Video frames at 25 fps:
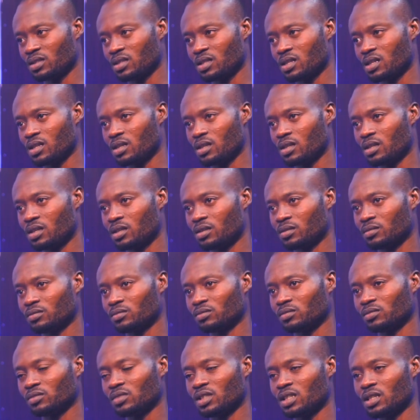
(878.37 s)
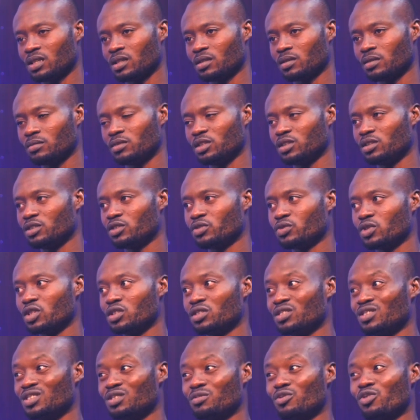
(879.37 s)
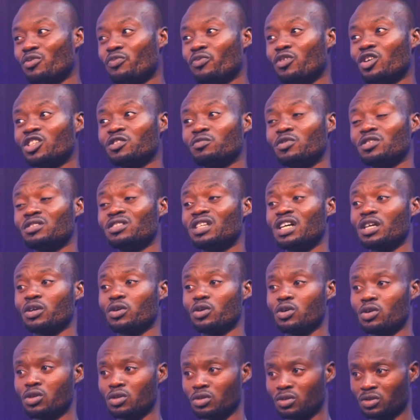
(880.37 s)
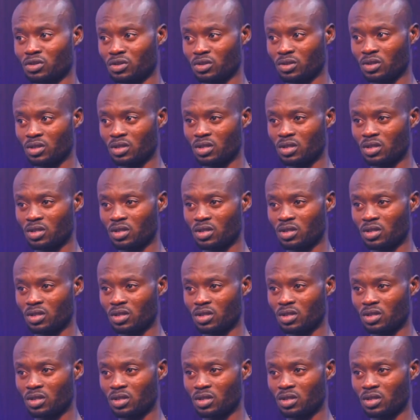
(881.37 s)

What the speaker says: It was the first person I called.